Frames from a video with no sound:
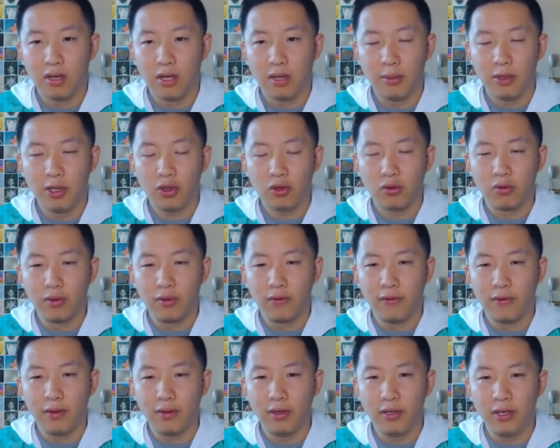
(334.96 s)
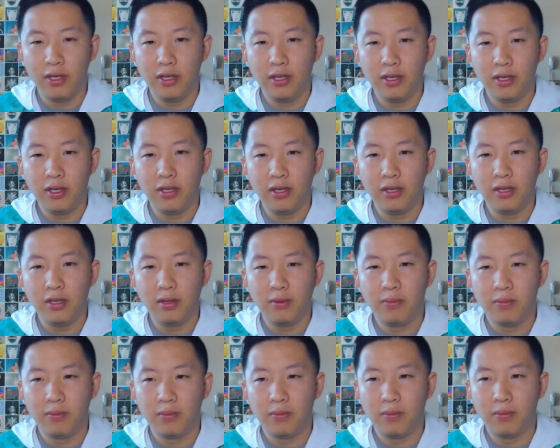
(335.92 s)
I mean, truthfully,
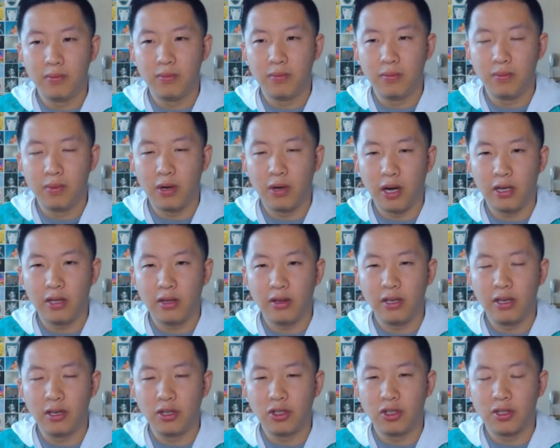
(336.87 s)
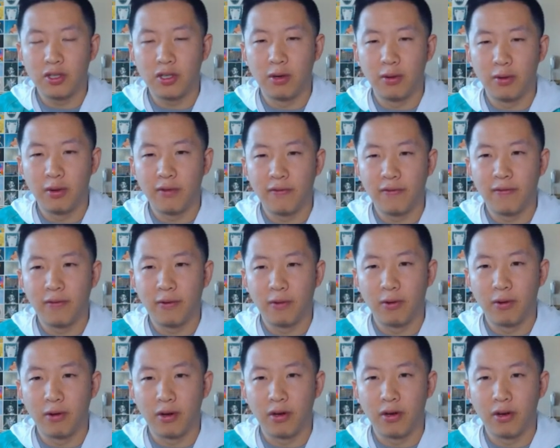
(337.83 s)
I think just going
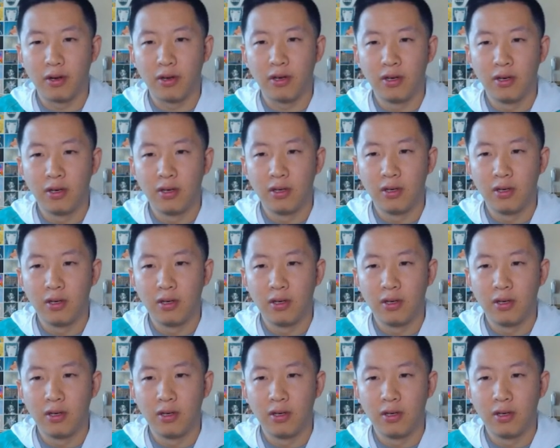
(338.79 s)
for